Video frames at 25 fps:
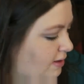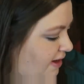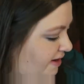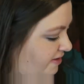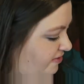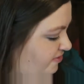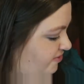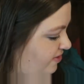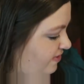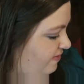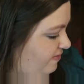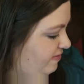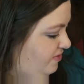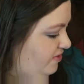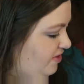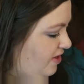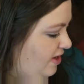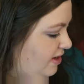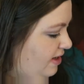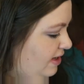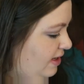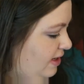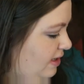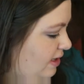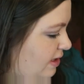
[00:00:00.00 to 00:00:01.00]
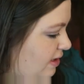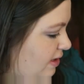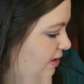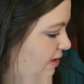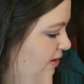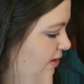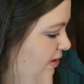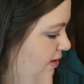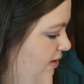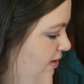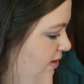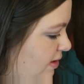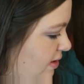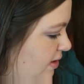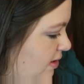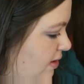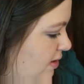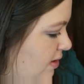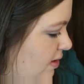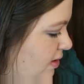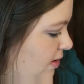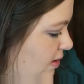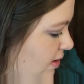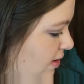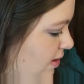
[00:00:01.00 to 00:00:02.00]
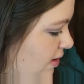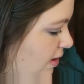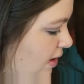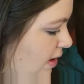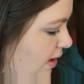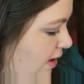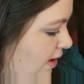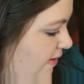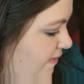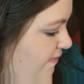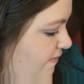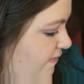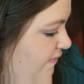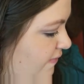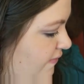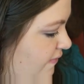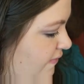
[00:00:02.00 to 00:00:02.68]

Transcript: I should have started off